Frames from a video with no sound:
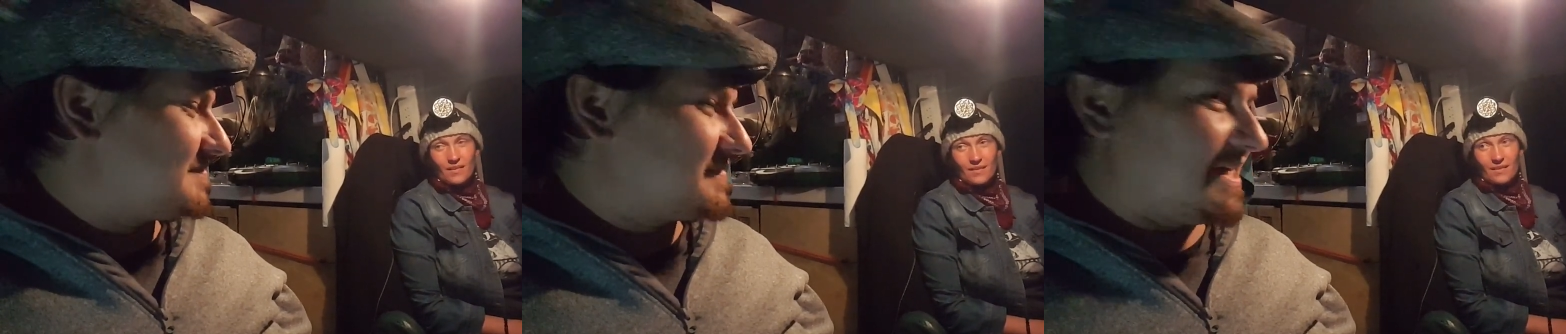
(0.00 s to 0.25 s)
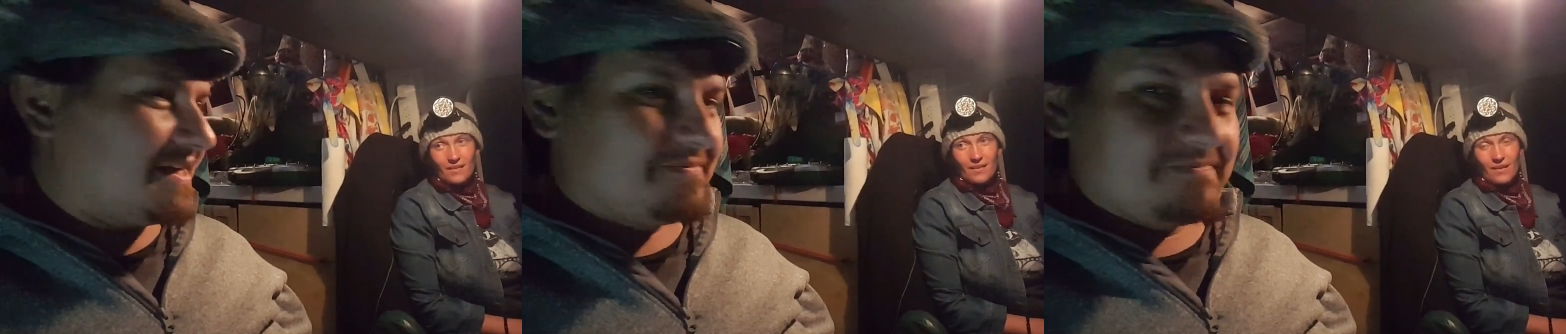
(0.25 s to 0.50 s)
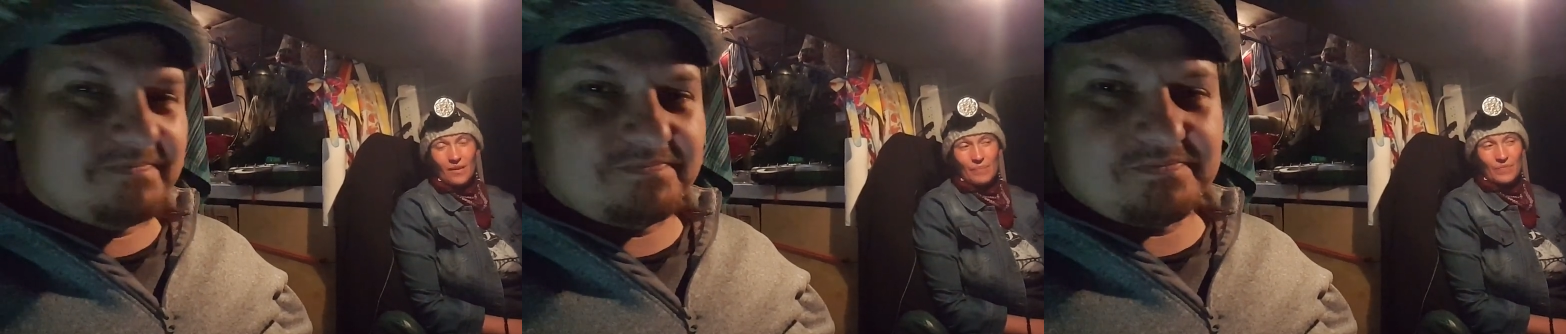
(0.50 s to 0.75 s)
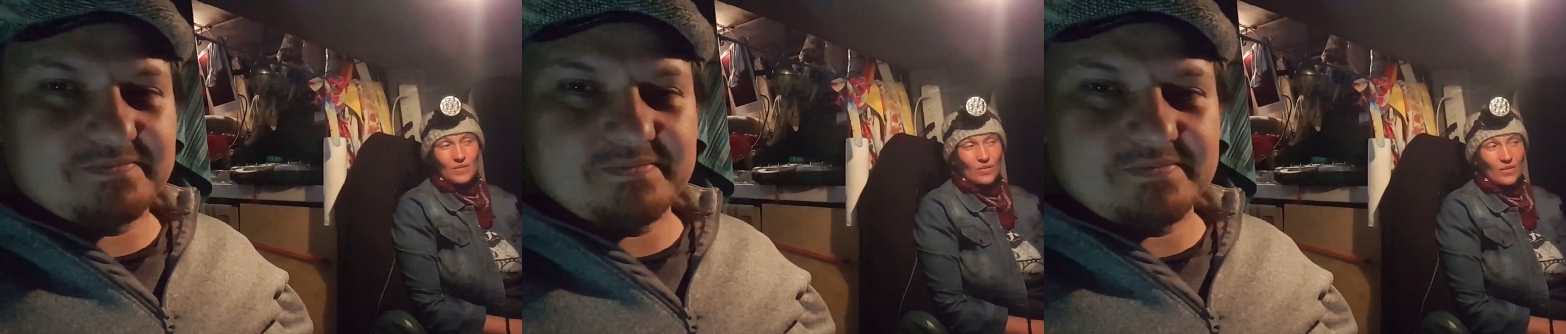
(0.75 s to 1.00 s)
Speaker 1: Yeah.
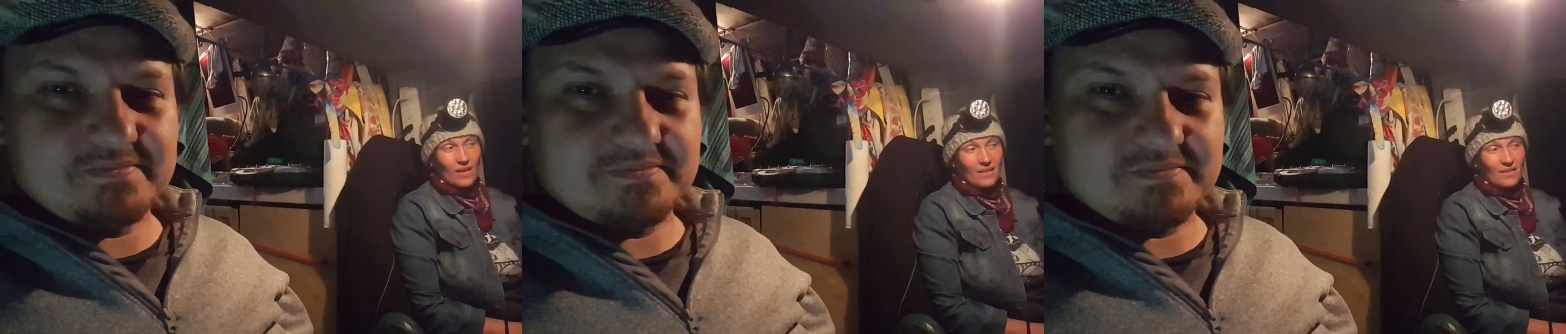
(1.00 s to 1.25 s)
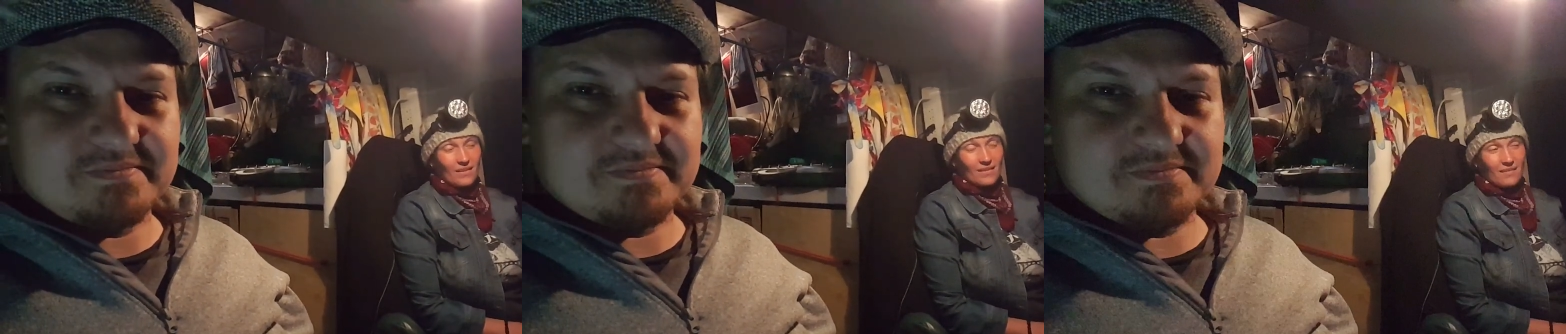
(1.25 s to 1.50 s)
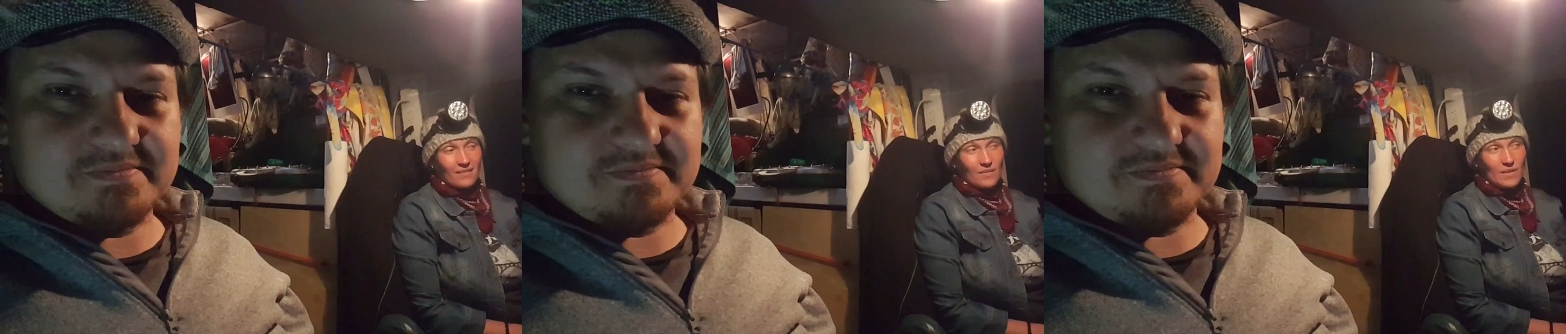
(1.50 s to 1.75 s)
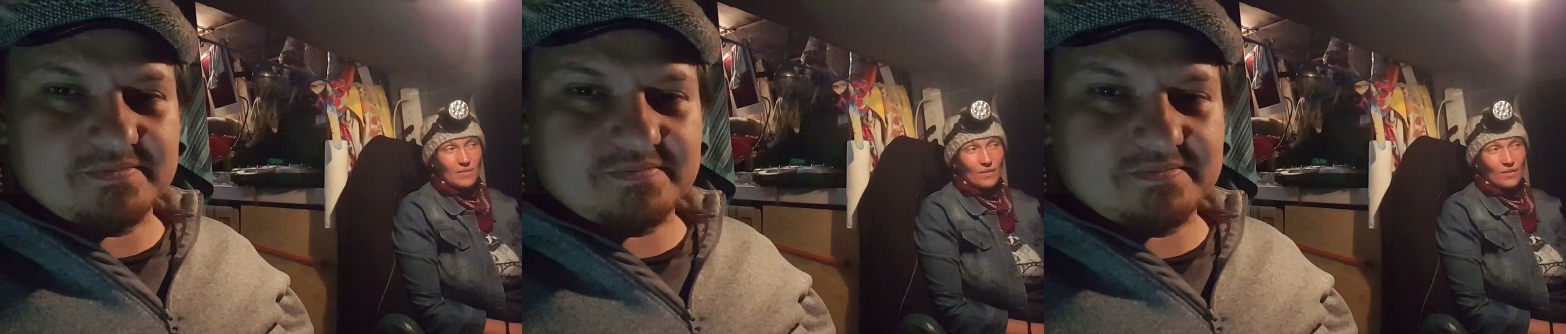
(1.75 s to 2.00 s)
So that
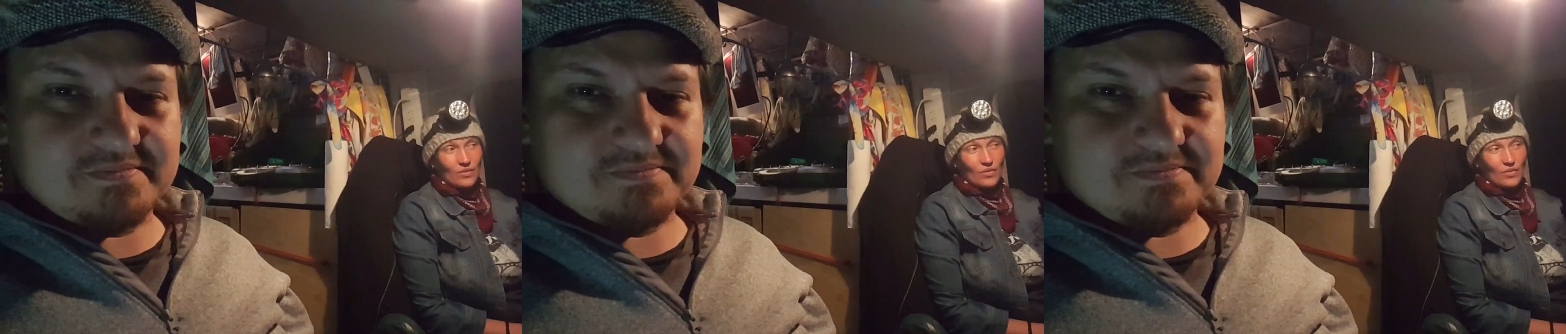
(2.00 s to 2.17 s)
makes me a little